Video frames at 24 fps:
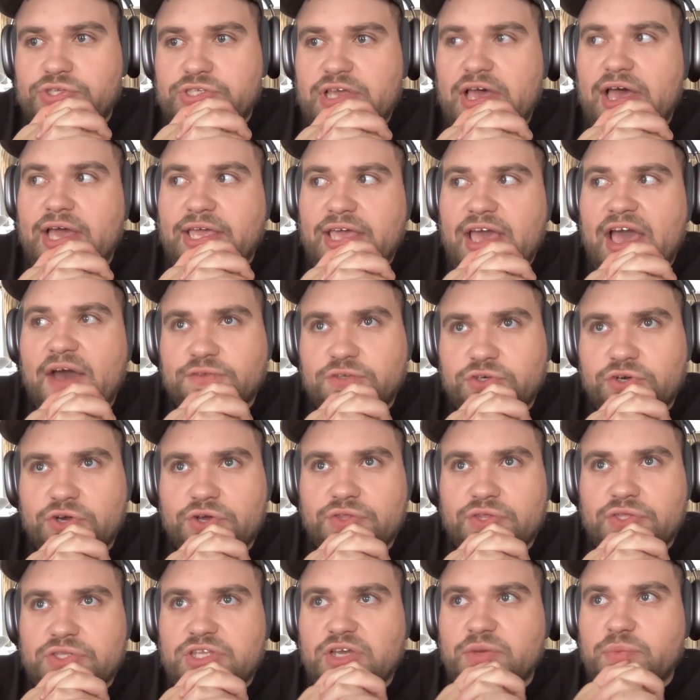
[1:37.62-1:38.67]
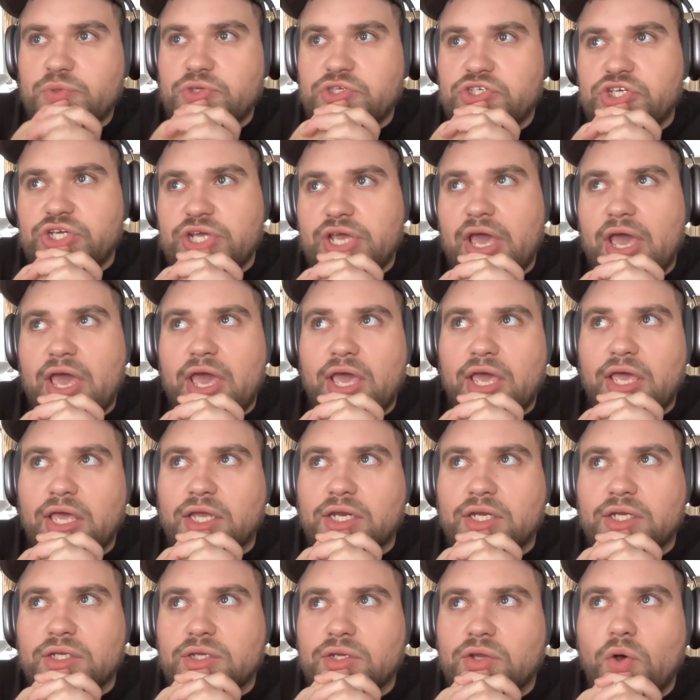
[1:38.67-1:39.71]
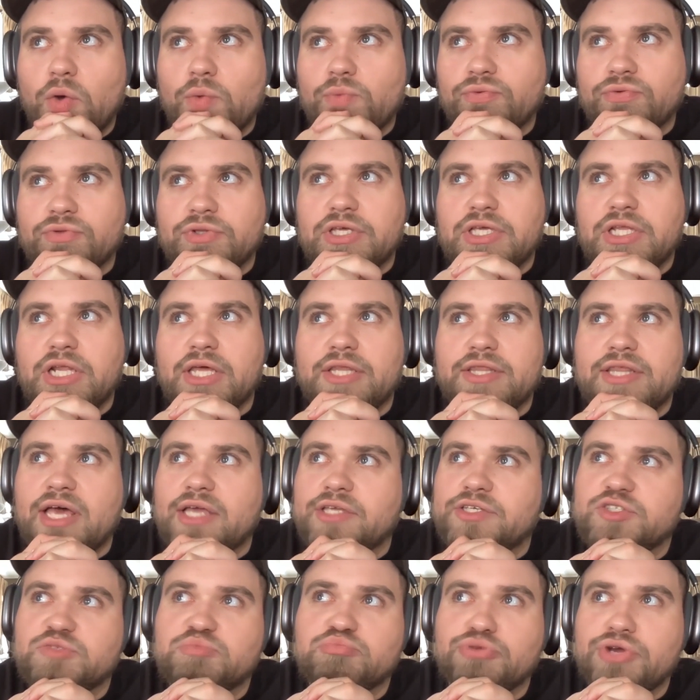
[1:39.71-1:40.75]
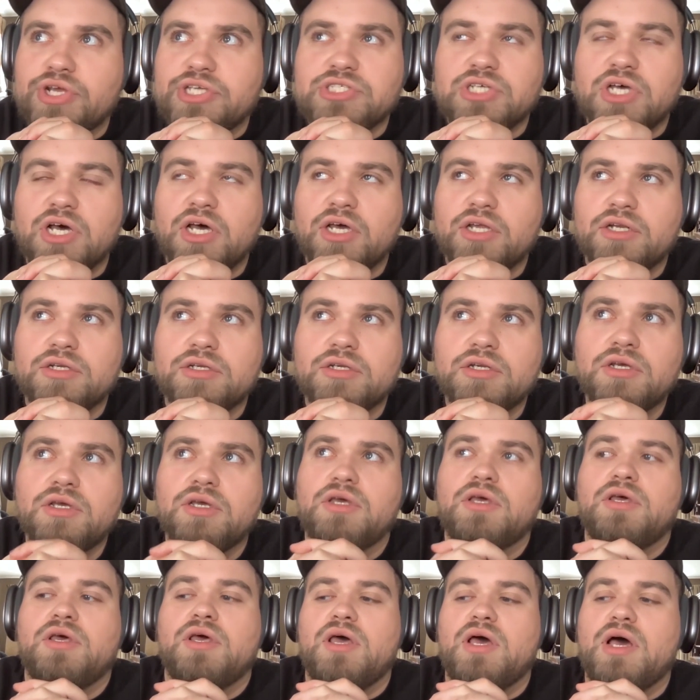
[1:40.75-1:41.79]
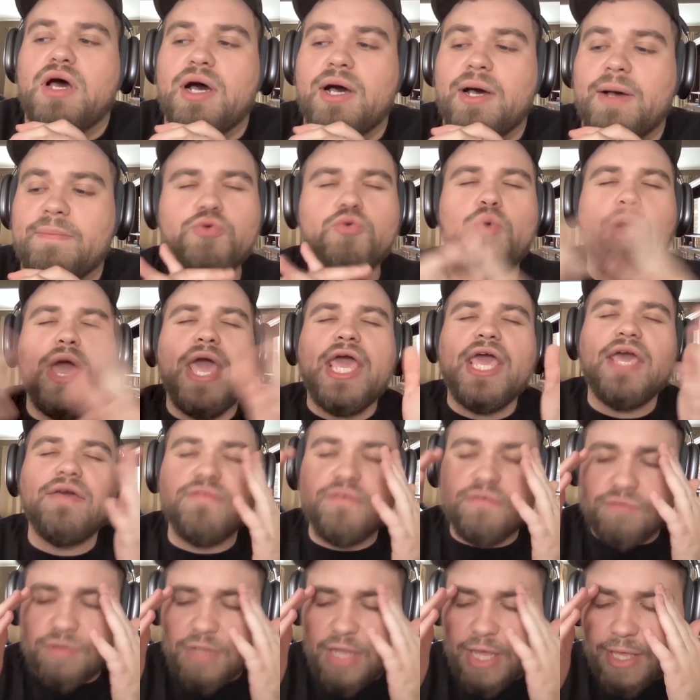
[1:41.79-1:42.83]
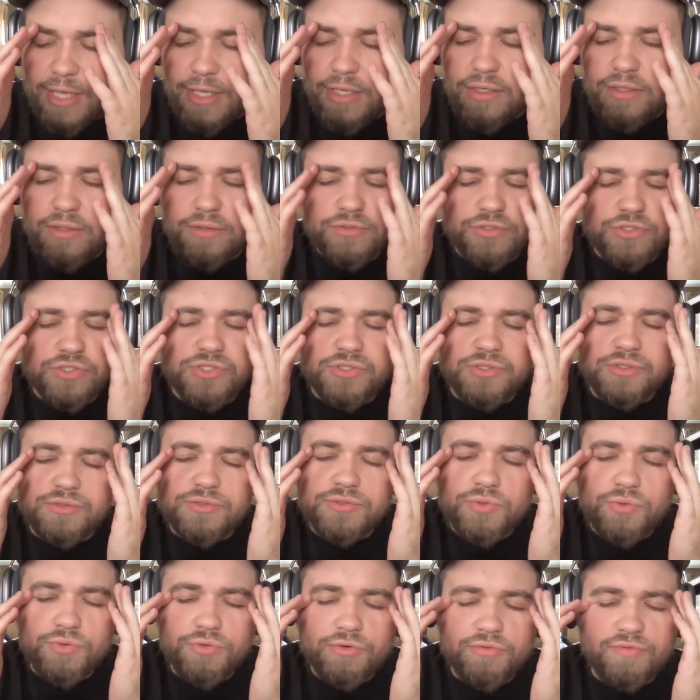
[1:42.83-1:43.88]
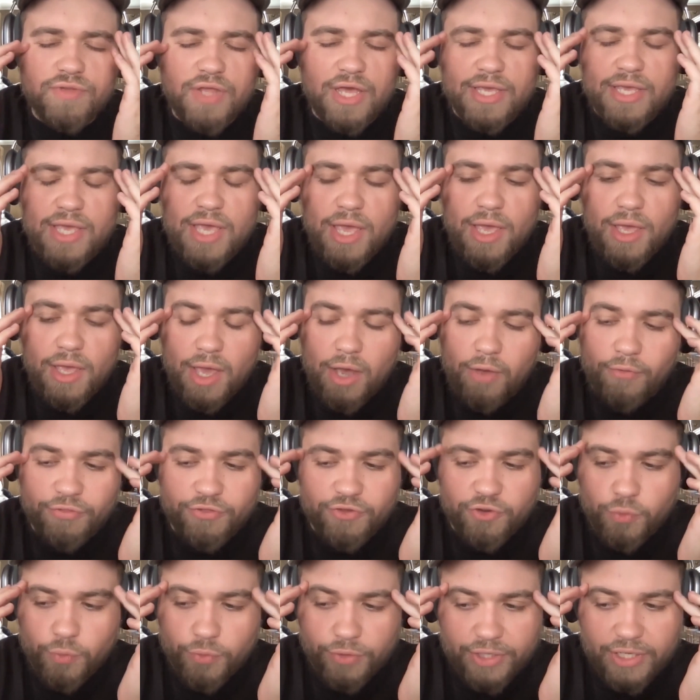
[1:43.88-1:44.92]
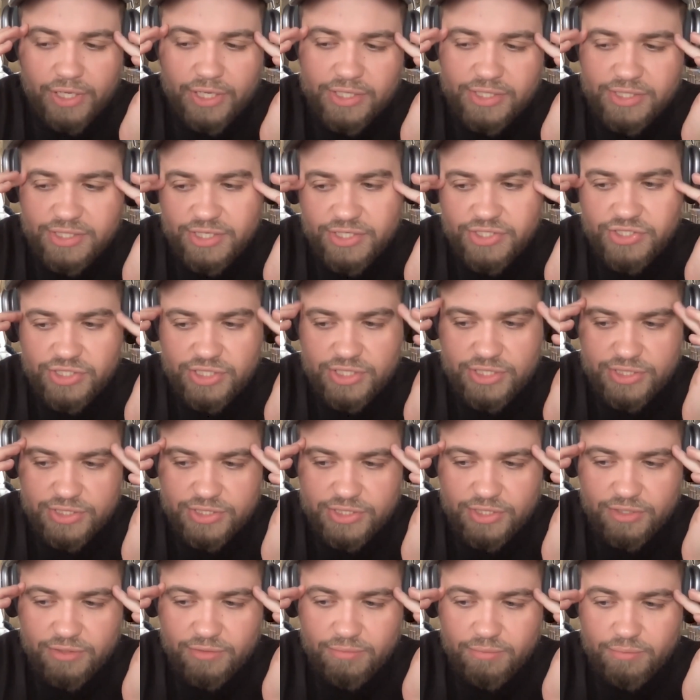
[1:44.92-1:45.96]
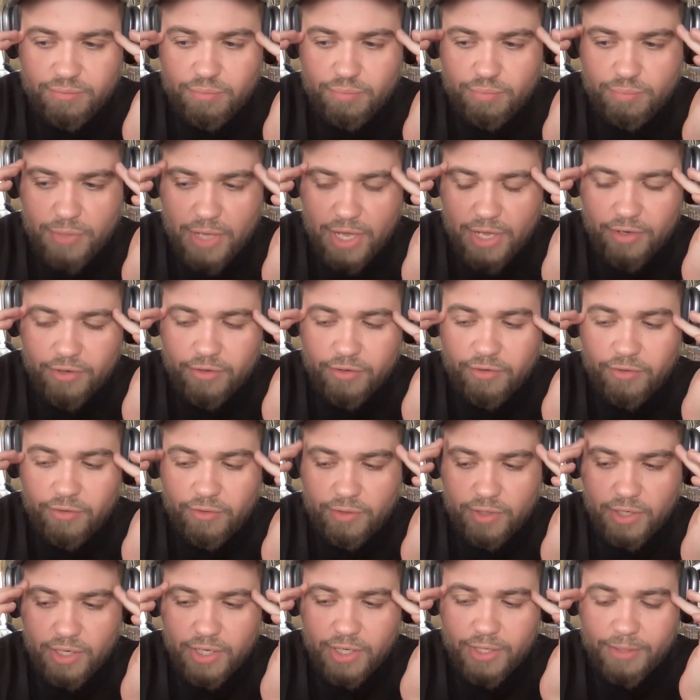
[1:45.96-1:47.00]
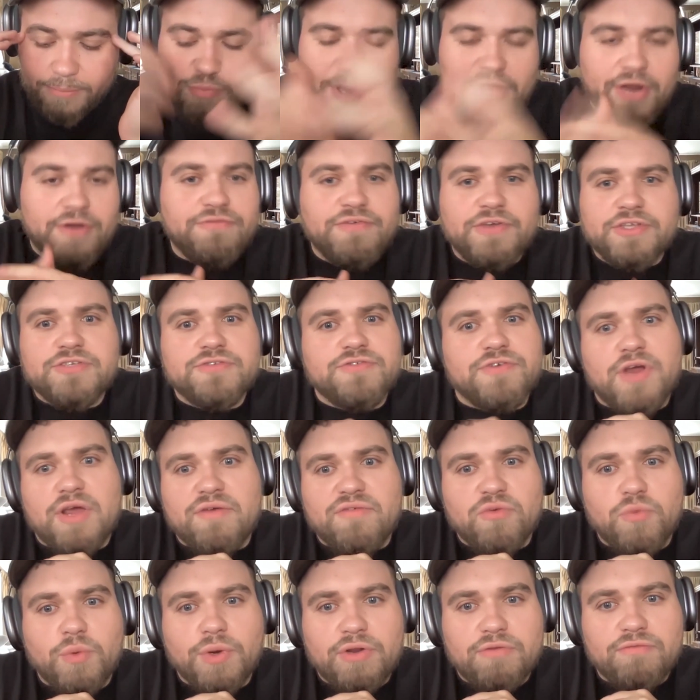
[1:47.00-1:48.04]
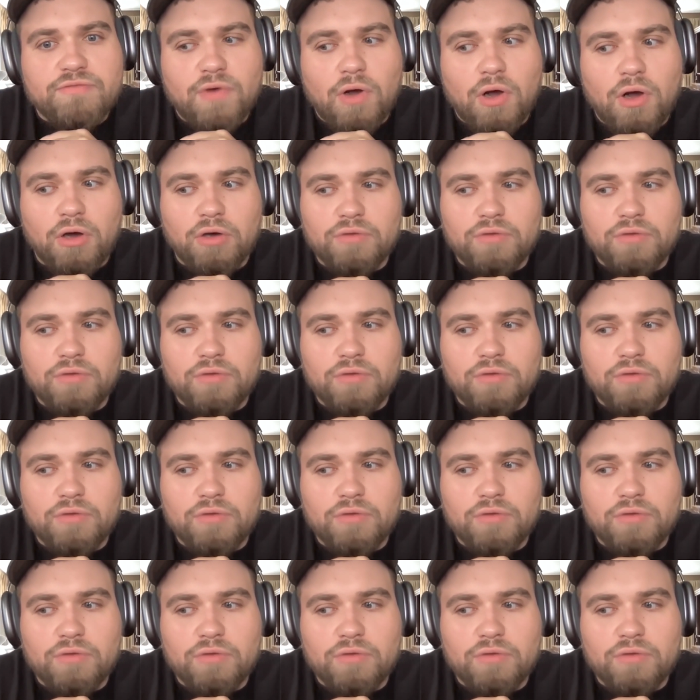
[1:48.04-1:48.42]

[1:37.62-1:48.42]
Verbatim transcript: with SAG-AFTRA and the WGA. And hopefully like that brings on a new wave of like, just sort of like healthier working conditions and better benefits for everyone